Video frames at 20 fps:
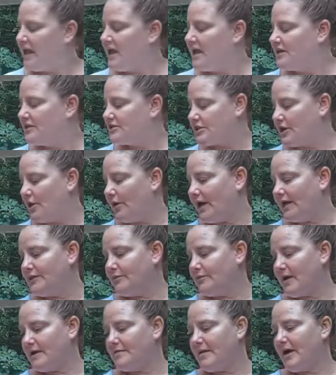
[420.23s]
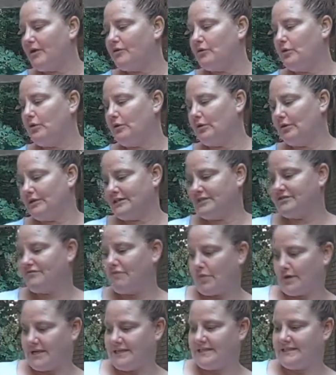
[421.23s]
So, and the roundabout cooler is
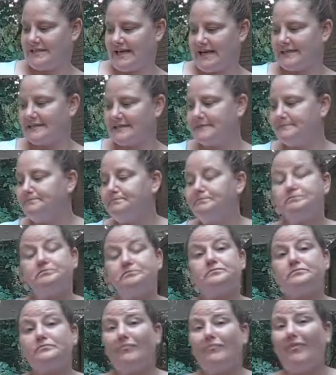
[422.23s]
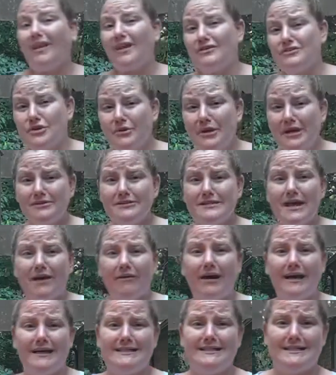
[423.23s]
$46. So here's how
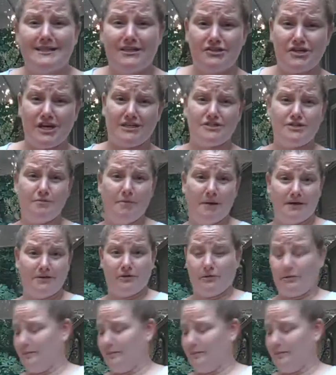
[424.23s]
I'd suggest you bundle.